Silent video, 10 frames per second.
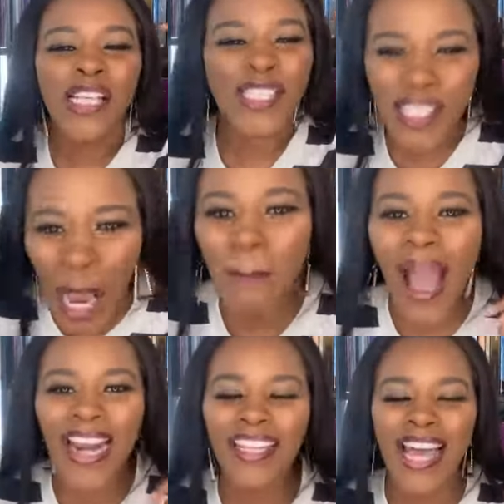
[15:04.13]

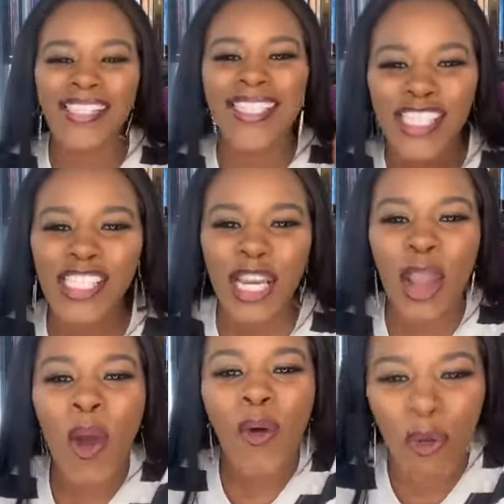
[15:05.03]
somebody that's
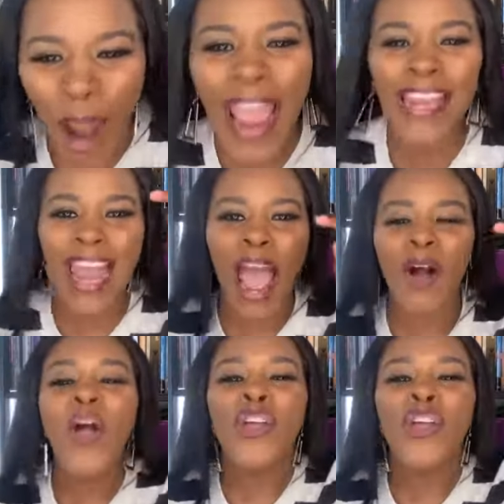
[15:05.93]
listening right now,